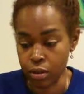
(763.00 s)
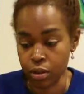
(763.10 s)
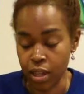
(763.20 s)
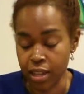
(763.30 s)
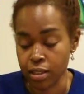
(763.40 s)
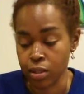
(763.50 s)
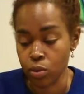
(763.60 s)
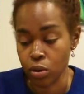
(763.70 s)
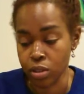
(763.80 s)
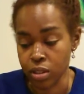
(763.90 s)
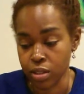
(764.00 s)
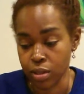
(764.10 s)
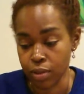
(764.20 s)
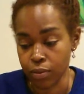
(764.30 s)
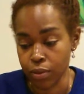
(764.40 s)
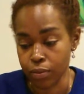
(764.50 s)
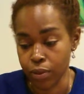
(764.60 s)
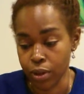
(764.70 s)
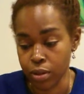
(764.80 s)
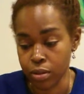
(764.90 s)
The Ace of Swords is in
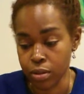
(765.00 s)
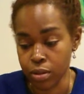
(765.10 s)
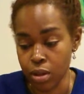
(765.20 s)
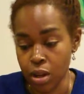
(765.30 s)
reverse.